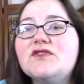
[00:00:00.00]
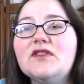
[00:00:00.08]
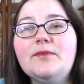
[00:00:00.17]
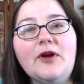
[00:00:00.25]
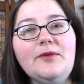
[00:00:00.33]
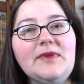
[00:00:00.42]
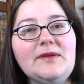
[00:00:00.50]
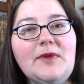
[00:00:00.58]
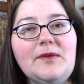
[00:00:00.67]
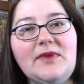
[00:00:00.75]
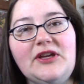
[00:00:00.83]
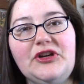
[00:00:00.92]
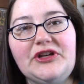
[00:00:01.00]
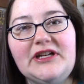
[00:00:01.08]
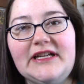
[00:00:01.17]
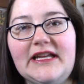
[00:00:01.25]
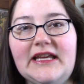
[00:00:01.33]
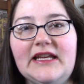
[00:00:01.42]
The bare minimum that you're
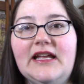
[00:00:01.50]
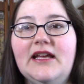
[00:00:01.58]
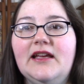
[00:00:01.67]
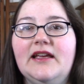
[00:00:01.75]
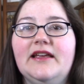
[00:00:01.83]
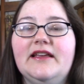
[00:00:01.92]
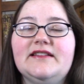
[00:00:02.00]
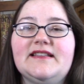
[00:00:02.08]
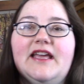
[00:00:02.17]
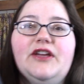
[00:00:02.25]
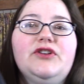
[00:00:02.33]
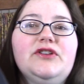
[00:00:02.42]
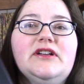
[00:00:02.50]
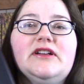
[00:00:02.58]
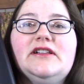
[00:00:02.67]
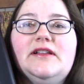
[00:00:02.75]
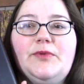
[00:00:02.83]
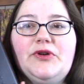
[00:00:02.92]
gonna need is a good
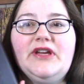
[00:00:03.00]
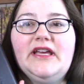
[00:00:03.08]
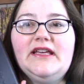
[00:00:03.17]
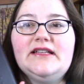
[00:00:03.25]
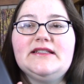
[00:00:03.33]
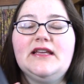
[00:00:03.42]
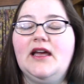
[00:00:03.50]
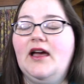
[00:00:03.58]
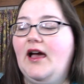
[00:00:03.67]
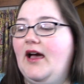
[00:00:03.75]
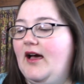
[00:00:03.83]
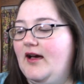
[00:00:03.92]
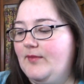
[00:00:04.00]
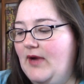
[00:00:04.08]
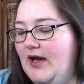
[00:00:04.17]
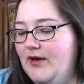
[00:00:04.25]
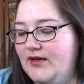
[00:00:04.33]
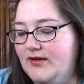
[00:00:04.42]
clipper kit. Um,
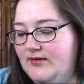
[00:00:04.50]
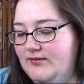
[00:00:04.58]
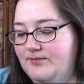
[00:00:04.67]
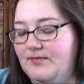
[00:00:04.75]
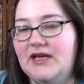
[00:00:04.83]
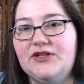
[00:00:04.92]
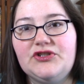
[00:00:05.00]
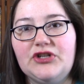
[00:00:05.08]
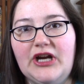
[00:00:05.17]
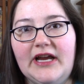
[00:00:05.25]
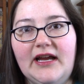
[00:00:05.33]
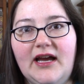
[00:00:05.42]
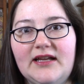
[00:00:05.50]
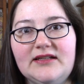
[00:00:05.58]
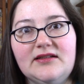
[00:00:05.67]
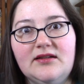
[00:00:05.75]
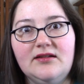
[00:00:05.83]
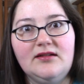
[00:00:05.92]
I made sure I
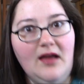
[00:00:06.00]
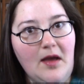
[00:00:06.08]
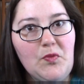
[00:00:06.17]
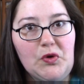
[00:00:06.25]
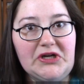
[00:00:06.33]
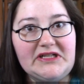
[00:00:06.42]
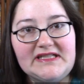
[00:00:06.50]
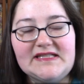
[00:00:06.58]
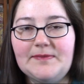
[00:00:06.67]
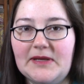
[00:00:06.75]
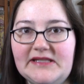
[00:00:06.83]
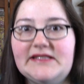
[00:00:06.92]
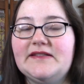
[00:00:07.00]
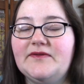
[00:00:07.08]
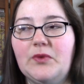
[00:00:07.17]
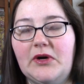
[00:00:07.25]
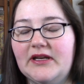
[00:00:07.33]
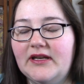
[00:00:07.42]
got a more
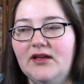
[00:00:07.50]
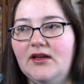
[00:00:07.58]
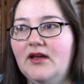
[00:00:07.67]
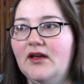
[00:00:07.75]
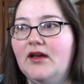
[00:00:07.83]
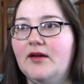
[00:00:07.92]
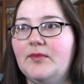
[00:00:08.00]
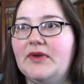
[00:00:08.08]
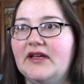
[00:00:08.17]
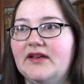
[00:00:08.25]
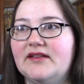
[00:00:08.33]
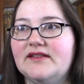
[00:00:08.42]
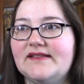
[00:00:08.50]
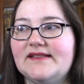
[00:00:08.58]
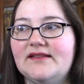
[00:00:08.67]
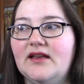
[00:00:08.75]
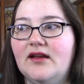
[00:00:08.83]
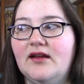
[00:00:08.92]
expensive one
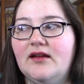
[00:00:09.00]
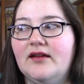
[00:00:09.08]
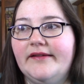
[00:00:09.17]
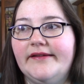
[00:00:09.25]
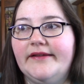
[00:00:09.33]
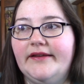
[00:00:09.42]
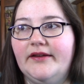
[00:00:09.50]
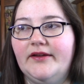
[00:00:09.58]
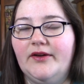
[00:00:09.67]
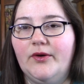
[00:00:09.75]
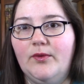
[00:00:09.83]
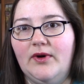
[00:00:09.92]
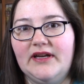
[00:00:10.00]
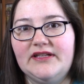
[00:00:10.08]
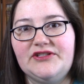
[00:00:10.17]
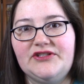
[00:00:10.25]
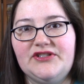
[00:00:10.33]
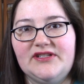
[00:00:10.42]
because you don't want
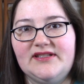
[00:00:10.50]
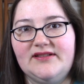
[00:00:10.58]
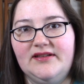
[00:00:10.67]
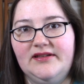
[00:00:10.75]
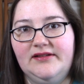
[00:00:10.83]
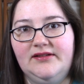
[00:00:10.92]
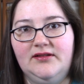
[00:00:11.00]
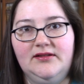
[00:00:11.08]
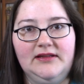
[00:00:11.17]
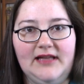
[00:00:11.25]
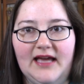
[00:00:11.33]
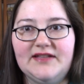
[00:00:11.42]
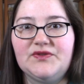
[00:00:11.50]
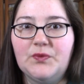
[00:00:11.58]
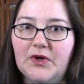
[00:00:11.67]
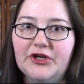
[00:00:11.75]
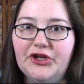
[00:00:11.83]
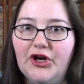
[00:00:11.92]
it to just last
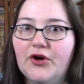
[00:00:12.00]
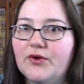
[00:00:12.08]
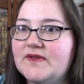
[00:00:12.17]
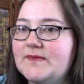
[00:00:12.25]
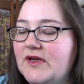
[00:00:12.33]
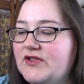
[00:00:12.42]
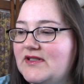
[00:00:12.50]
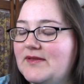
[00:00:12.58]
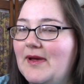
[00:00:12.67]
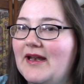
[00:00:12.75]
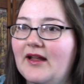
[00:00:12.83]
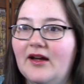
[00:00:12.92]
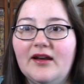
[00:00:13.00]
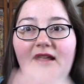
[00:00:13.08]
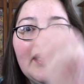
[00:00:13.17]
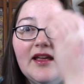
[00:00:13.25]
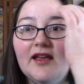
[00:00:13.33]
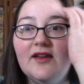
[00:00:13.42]
one go, especially depending on
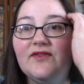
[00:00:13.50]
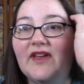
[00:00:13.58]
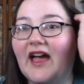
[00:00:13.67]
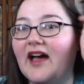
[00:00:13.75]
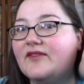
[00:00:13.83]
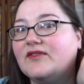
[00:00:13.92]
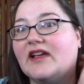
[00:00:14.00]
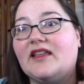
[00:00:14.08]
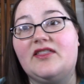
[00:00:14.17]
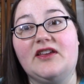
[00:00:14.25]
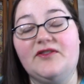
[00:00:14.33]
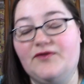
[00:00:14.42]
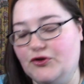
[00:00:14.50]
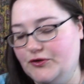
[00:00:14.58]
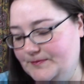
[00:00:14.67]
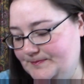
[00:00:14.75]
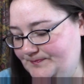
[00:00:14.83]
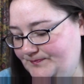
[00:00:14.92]
if they have like thick fur.